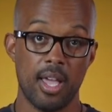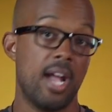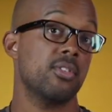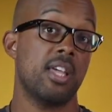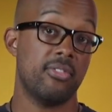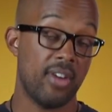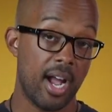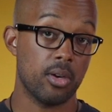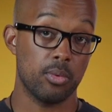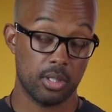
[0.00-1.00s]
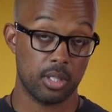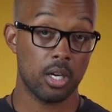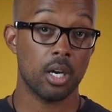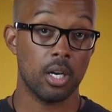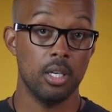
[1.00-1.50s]
after that fire would
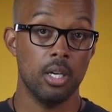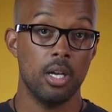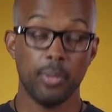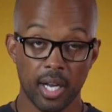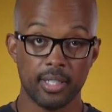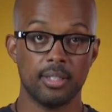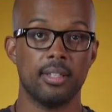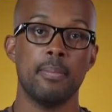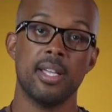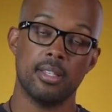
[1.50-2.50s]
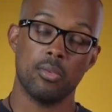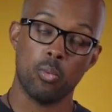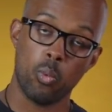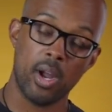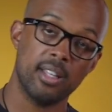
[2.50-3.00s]
occur, but that makes it
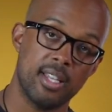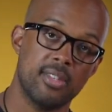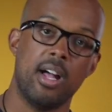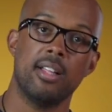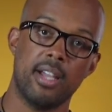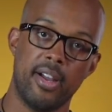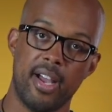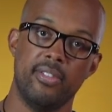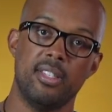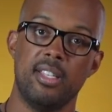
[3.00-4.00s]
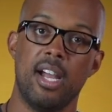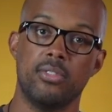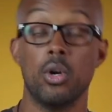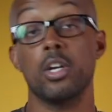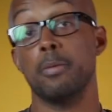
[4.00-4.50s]
way less volatile, obviously,
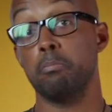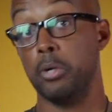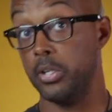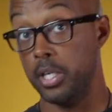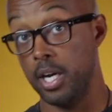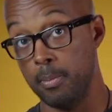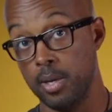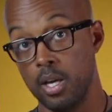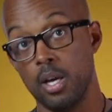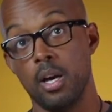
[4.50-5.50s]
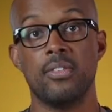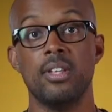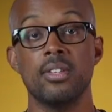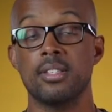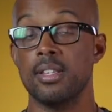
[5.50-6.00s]
after you already burn it up. I've
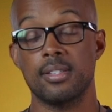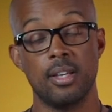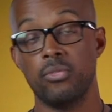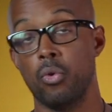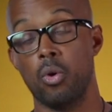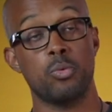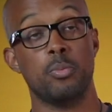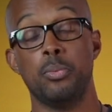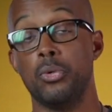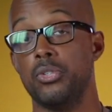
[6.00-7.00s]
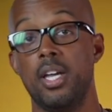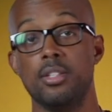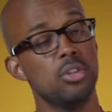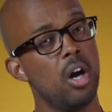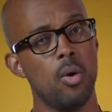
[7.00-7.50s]
even seen some forums where people are
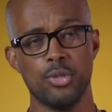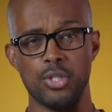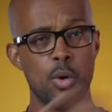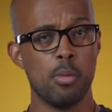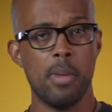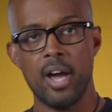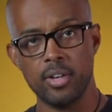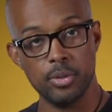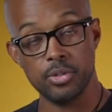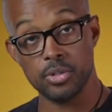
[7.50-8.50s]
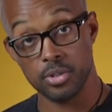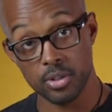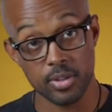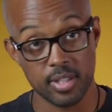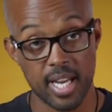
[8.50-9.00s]
saying, you know, when you're done with the battery, what you should
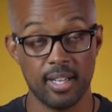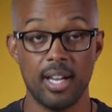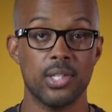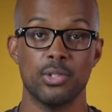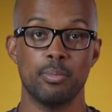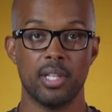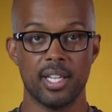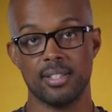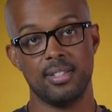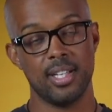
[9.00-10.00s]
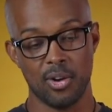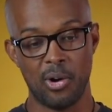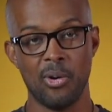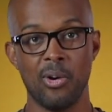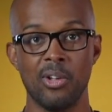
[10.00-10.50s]
do is take it out to a place, dig a
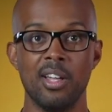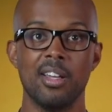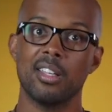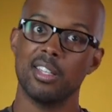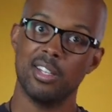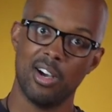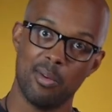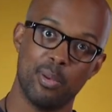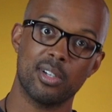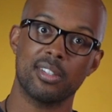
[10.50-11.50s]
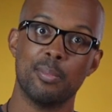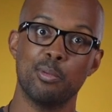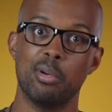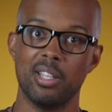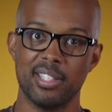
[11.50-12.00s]
hole, you know, put a
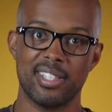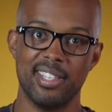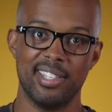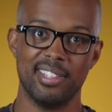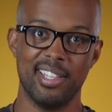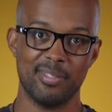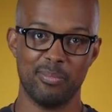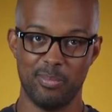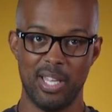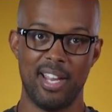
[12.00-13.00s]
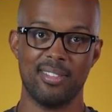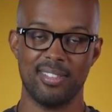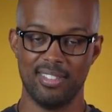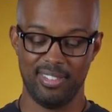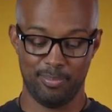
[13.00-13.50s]
couple bullets in it, let it like
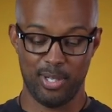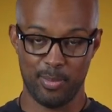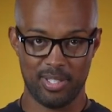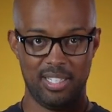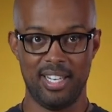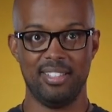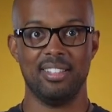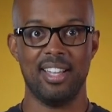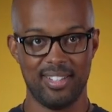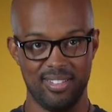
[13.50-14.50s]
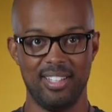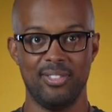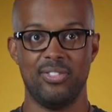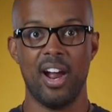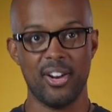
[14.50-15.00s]
pretty much let it like let
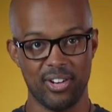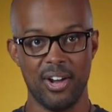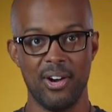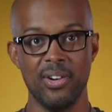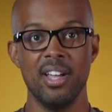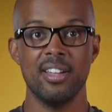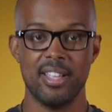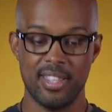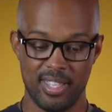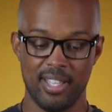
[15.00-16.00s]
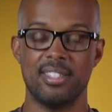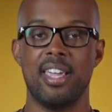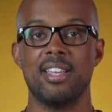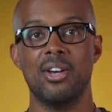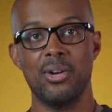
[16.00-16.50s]
the fire go, and then take